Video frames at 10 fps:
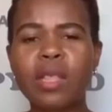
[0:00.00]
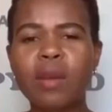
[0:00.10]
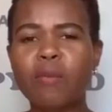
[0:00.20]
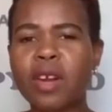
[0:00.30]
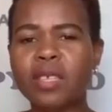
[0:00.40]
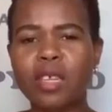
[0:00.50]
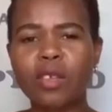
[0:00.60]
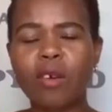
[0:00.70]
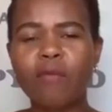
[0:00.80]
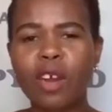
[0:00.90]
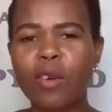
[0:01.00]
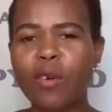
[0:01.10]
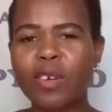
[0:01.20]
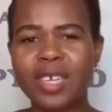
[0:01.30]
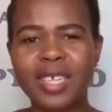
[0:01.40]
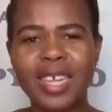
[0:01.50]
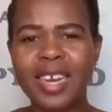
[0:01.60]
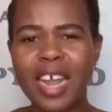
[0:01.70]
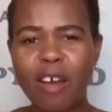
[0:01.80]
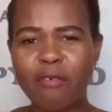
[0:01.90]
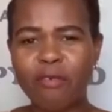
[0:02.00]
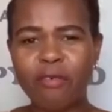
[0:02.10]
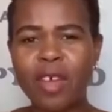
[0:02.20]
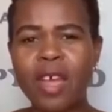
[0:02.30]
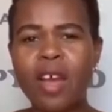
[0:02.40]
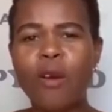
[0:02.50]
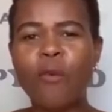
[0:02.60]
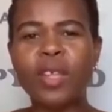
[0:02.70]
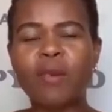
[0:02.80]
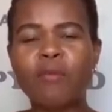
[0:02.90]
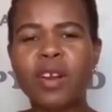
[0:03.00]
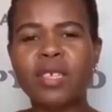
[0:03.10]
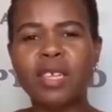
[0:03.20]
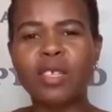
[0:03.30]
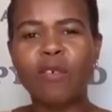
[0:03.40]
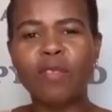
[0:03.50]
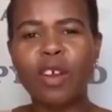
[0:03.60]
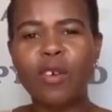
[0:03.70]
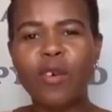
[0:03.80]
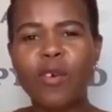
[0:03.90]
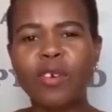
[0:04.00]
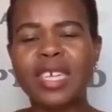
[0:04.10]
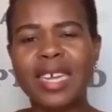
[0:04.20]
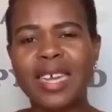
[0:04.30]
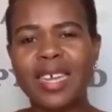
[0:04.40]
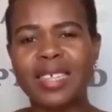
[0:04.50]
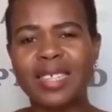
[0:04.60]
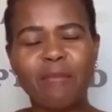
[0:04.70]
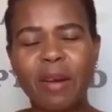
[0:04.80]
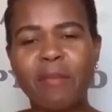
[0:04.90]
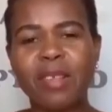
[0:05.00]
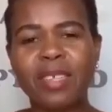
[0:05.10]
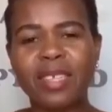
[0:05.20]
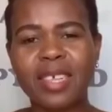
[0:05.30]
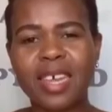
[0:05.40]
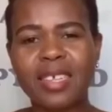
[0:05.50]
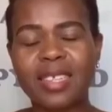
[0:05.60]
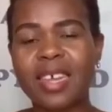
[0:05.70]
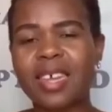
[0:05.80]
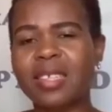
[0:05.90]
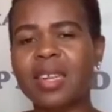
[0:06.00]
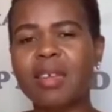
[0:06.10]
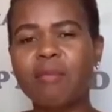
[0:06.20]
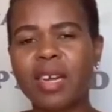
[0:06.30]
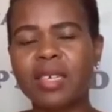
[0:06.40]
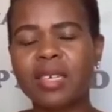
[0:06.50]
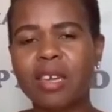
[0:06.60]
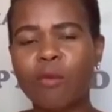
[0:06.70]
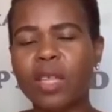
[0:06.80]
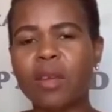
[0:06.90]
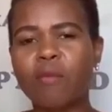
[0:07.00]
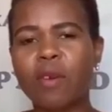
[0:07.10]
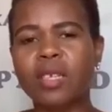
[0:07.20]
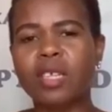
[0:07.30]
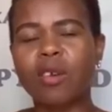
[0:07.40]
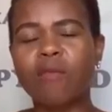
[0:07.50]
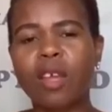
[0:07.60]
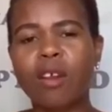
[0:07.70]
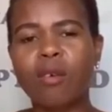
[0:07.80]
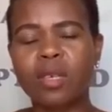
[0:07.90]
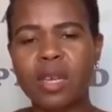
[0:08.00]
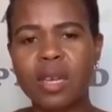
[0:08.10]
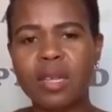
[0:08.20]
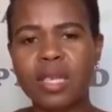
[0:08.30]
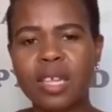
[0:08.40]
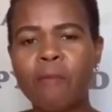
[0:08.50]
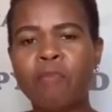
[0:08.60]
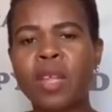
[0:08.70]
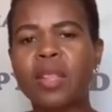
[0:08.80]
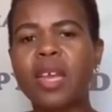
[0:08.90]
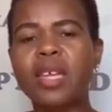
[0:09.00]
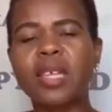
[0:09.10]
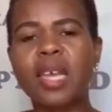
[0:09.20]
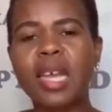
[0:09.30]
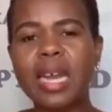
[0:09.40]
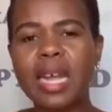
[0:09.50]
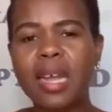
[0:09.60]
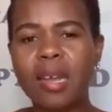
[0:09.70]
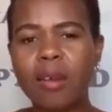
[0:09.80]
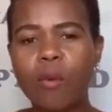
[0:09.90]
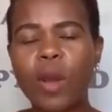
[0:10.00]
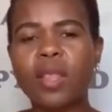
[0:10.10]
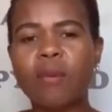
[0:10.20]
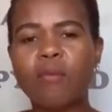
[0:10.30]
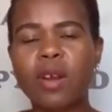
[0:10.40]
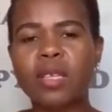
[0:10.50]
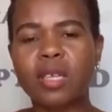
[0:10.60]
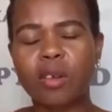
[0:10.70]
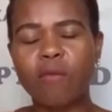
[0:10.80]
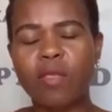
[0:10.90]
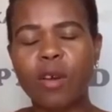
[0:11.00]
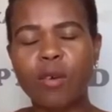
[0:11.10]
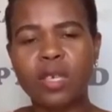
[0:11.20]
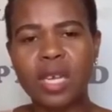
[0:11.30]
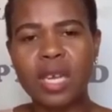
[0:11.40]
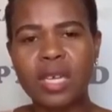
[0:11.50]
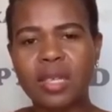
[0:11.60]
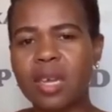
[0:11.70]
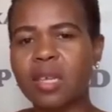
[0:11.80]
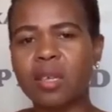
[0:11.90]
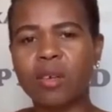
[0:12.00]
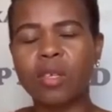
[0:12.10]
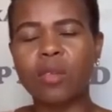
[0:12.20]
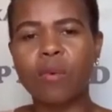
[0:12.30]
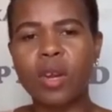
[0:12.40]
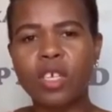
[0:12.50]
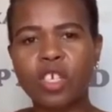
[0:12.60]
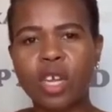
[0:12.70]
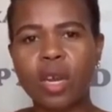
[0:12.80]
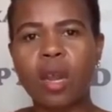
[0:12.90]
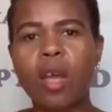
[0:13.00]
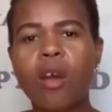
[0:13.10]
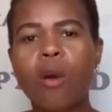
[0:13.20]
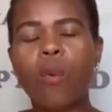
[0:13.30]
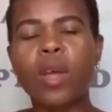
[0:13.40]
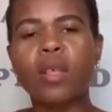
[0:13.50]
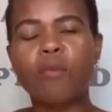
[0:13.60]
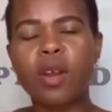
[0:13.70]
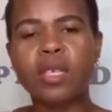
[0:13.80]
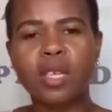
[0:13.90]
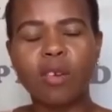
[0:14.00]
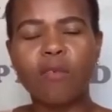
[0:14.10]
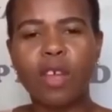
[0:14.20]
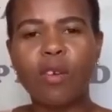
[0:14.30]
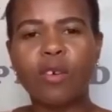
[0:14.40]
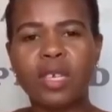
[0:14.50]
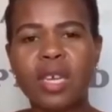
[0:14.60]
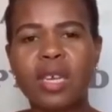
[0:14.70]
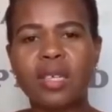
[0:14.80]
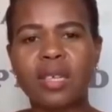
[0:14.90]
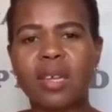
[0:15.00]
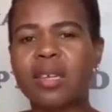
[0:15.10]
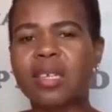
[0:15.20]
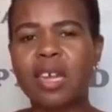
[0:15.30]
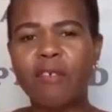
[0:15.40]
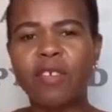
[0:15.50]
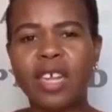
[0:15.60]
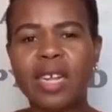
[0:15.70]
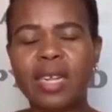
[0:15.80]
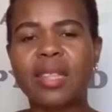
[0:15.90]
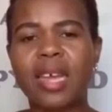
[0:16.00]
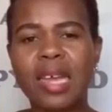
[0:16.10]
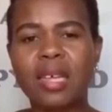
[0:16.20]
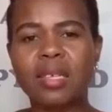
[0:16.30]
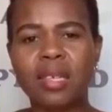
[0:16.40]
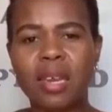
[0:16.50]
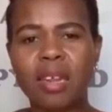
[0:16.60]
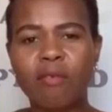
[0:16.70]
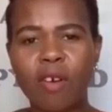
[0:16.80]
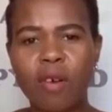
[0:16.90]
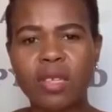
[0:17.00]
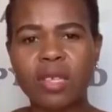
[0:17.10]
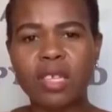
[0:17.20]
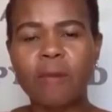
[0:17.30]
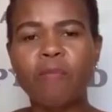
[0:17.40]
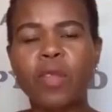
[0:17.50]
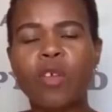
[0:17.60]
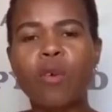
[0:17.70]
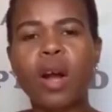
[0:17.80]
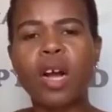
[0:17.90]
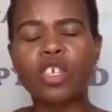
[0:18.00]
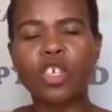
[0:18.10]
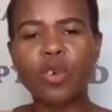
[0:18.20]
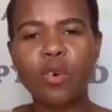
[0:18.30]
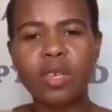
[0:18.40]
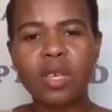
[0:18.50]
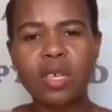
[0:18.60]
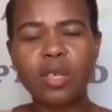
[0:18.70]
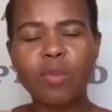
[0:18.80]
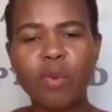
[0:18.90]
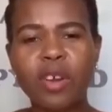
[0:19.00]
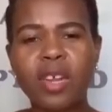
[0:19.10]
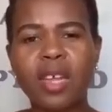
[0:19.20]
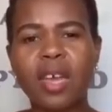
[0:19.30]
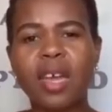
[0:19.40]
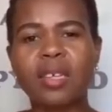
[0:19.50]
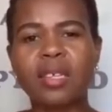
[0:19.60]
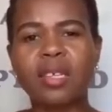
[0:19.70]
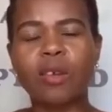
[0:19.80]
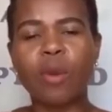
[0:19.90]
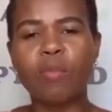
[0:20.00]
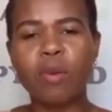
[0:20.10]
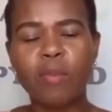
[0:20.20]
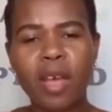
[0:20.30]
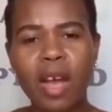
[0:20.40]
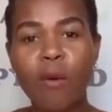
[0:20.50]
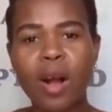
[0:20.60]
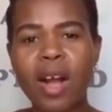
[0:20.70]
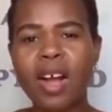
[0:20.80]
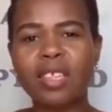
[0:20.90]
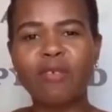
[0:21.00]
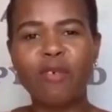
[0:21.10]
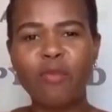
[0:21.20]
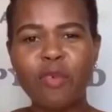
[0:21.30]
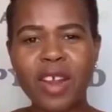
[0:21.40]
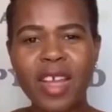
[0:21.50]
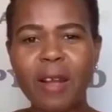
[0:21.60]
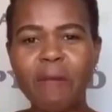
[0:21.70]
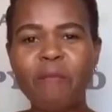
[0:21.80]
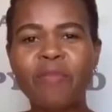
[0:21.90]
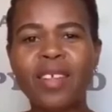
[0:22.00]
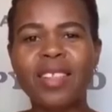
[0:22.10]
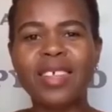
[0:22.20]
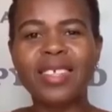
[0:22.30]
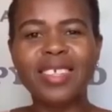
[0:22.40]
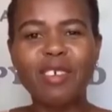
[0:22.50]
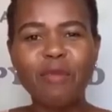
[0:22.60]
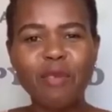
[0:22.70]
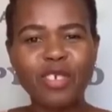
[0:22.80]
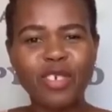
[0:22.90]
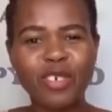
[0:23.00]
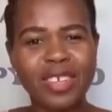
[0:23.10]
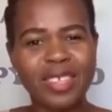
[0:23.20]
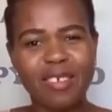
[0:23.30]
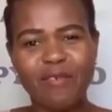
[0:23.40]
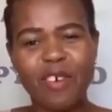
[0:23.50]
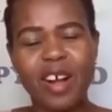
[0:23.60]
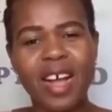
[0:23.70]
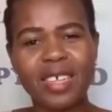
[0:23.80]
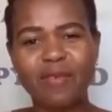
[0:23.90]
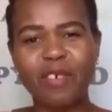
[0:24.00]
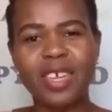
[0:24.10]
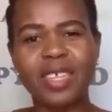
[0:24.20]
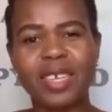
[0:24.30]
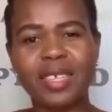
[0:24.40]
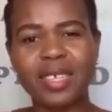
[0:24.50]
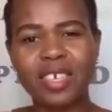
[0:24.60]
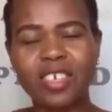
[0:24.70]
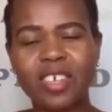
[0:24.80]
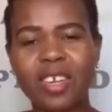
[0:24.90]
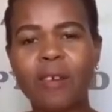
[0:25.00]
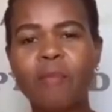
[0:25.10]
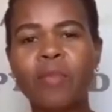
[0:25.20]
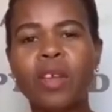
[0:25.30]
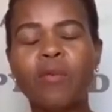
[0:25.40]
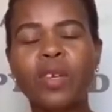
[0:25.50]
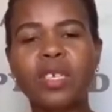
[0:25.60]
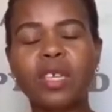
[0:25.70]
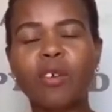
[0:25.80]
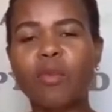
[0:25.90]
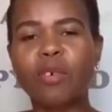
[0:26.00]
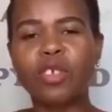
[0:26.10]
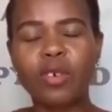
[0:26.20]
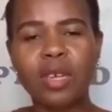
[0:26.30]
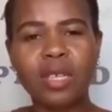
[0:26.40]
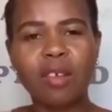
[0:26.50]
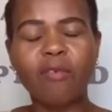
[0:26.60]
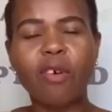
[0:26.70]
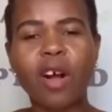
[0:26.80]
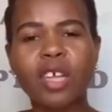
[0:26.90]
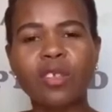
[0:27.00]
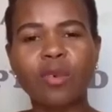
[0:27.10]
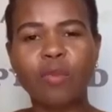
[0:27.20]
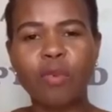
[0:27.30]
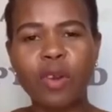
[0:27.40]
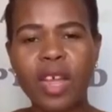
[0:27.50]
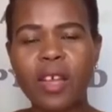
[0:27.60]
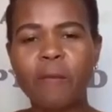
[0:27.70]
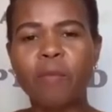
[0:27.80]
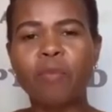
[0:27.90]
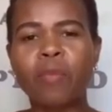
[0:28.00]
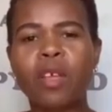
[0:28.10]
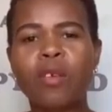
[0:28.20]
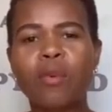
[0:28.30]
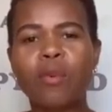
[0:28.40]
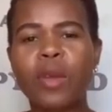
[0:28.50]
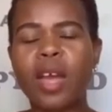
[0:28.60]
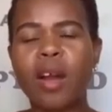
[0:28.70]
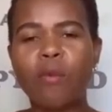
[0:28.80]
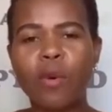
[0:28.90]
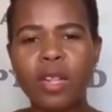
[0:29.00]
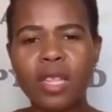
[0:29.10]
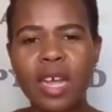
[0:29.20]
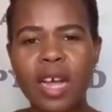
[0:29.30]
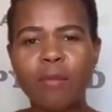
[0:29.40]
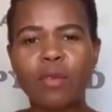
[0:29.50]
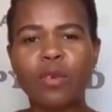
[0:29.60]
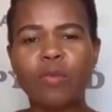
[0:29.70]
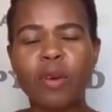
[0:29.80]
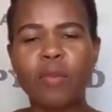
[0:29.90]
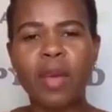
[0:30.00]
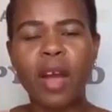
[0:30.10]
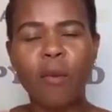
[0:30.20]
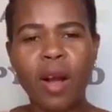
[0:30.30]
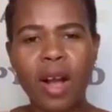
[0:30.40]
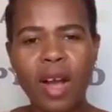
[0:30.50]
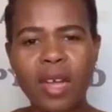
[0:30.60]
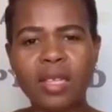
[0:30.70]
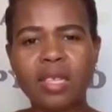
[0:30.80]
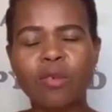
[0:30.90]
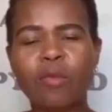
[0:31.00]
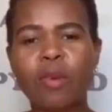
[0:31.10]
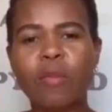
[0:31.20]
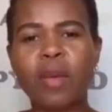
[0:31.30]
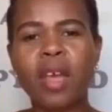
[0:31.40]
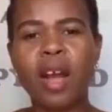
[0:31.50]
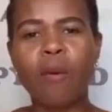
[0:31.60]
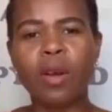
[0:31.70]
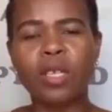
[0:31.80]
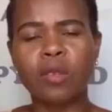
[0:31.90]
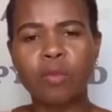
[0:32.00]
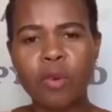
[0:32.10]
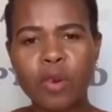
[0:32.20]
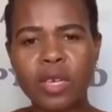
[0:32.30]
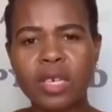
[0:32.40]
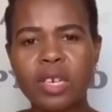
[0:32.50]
presence of the Lord is enough where the presence of the Lord is, the Bible says there is liberty. Where the presence of the Lord is, there is healing. Where the presence of the Lord is, there is restoration. Where the presence of the Lord is, definitely there is deliverance. You are assured this morning as we prepare our hearts for prayer. This is an opportunity for us for intercession, which is an opportunity for us to pray you, we are welcome to prepare our hearts, to prepare our spirit,